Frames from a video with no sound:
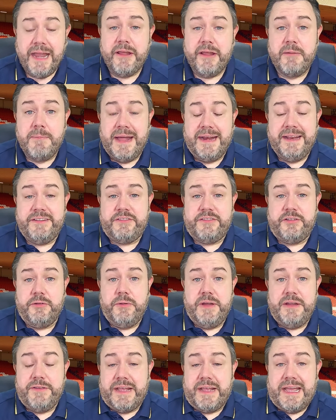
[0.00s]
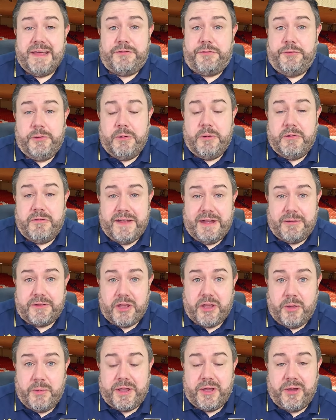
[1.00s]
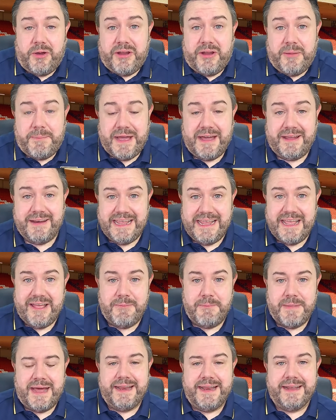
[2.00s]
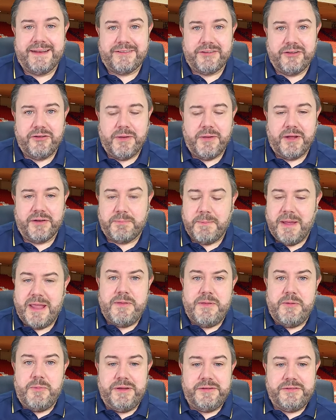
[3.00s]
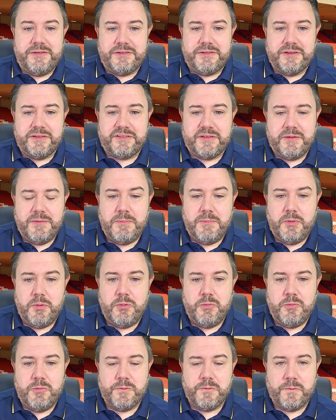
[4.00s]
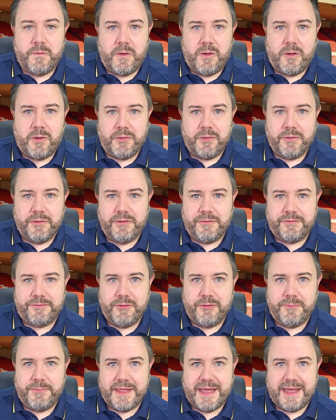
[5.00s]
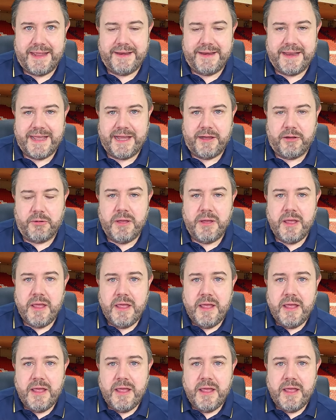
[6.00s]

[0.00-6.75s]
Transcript: And I managed to even get through it without going on about Liam Manning too much. Maybe we should just move on from that now.